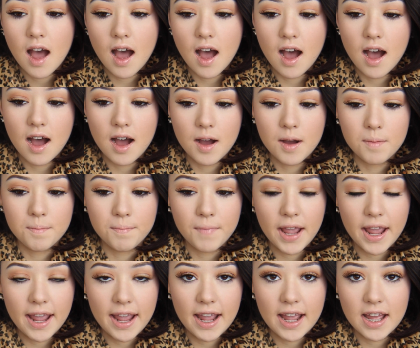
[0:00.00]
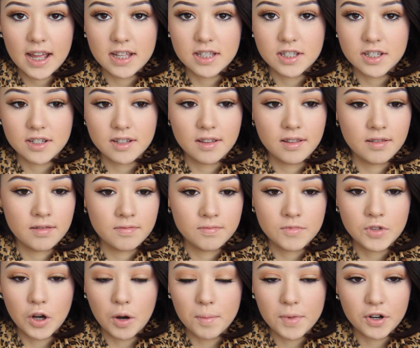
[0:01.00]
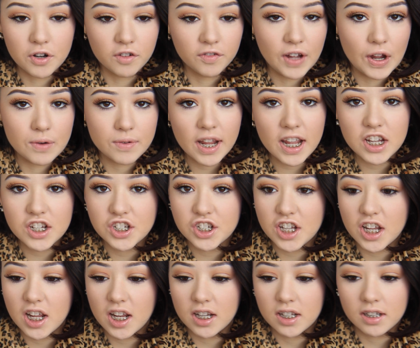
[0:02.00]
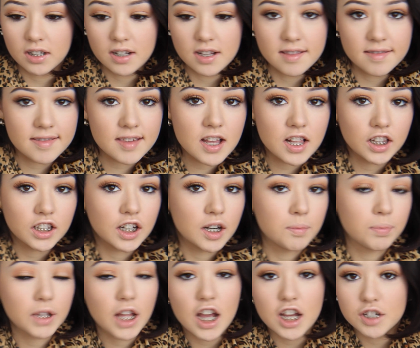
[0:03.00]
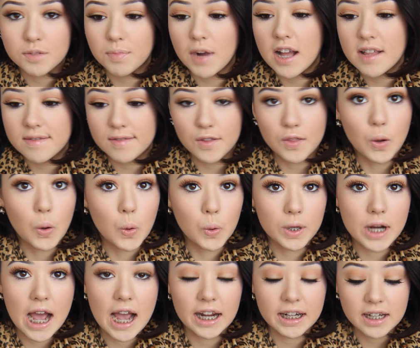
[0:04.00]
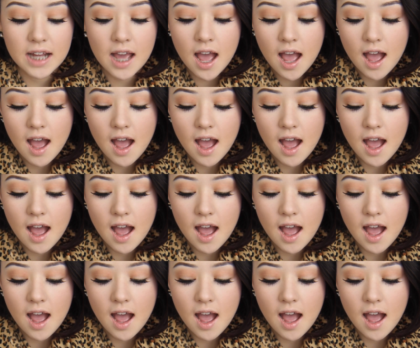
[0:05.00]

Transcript: and mineral foundation, concealer, blush, bronzer, the whole 9.